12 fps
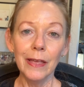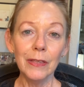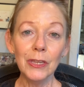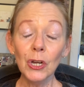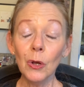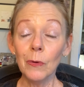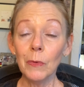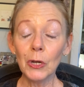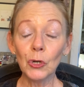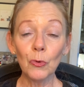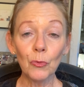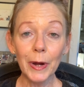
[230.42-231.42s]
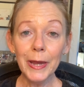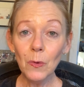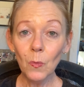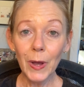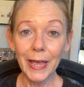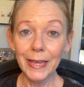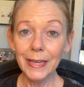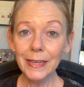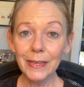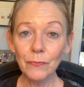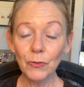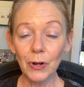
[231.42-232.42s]
you know, a great way,
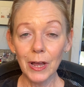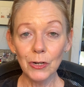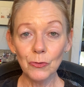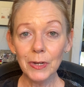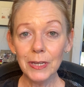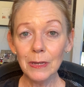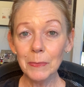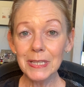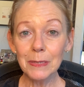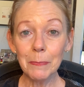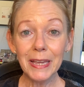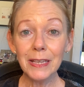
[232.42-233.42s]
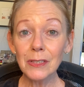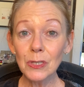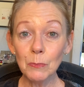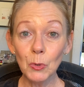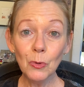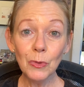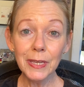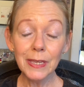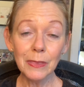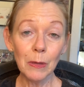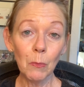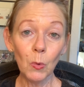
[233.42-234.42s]
if you're not drinking them, is make a smoothie
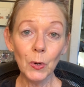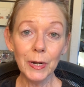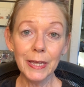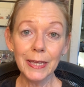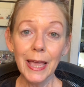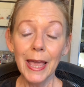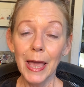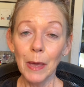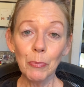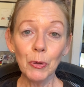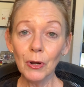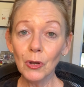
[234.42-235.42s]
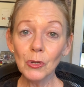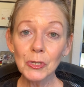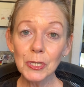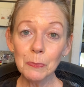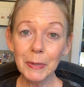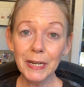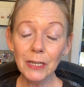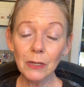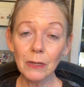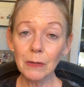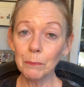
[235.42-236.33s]
in the morning and put a little spinach,